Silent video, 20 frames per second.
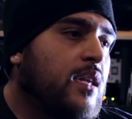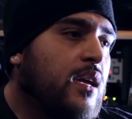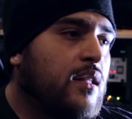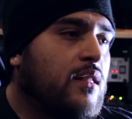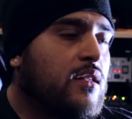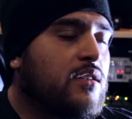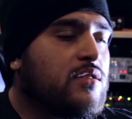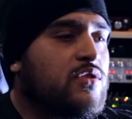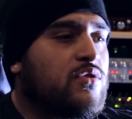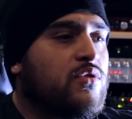
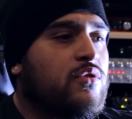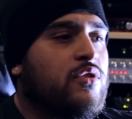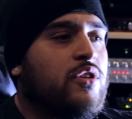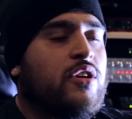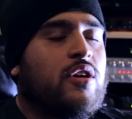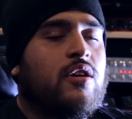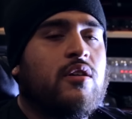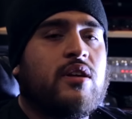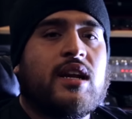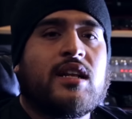in the
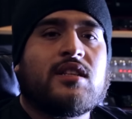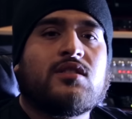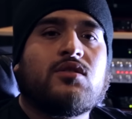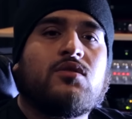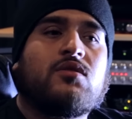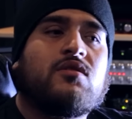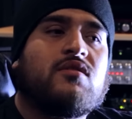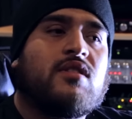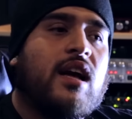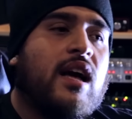studio and I
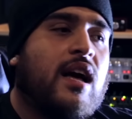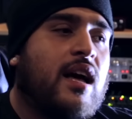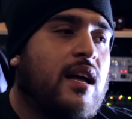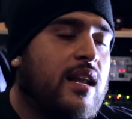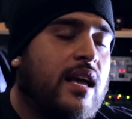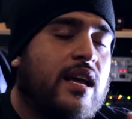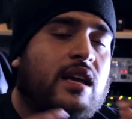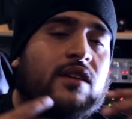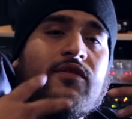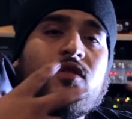told
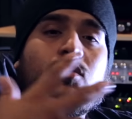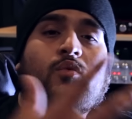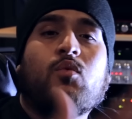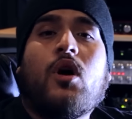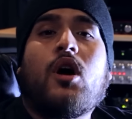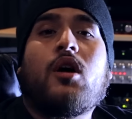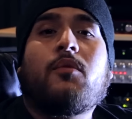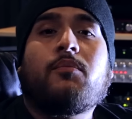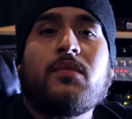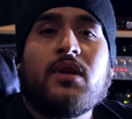God, like, if you
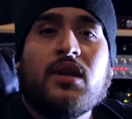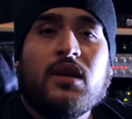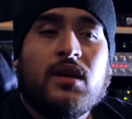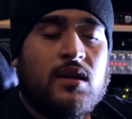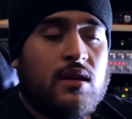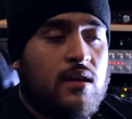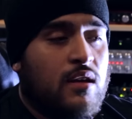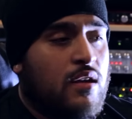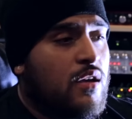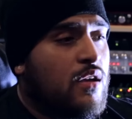want
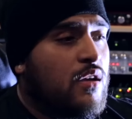me,